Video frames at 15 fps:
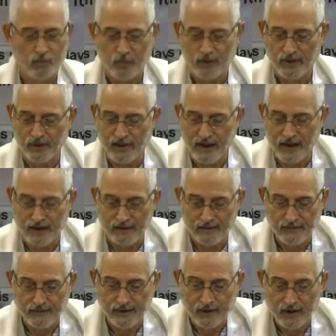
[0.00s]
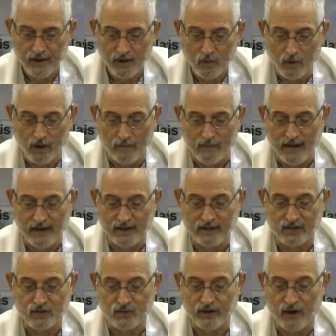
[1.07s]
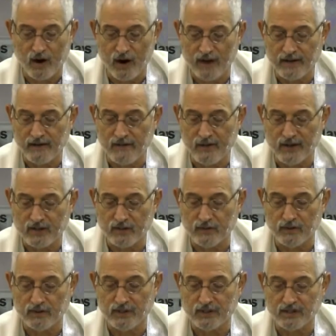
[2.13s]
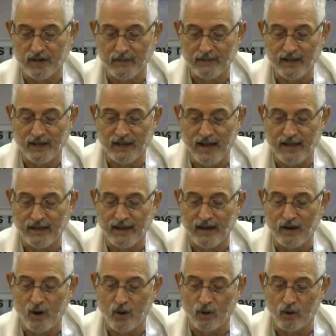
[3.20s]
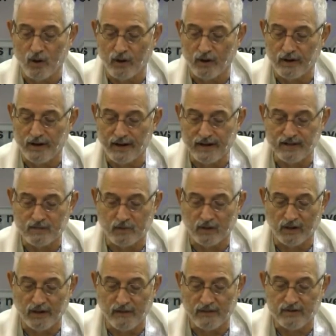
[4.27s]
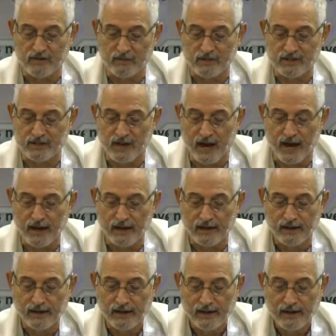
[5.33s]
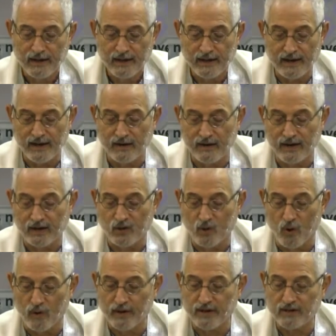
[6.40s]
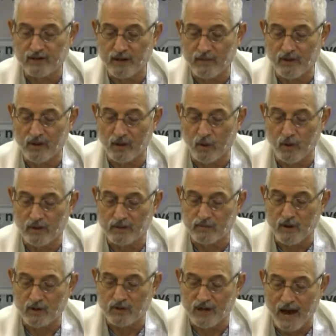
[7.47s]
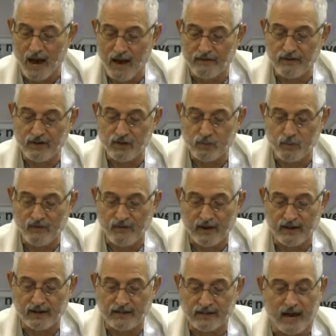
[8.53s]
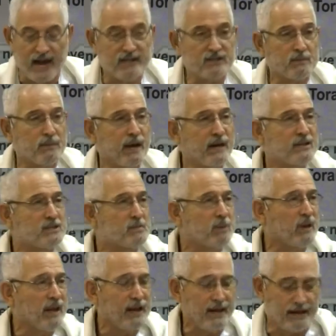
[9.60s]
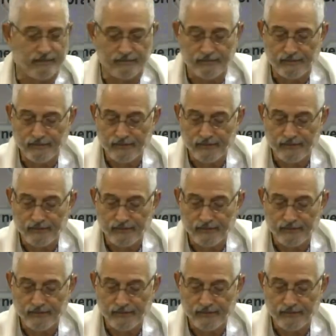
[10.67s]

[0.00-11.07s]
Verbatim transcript: with that. While many disregard the festivals as something that they no longer need as believers in Messiah, they are ignoring some of the Lord's most obvious prophetic signs about His plan.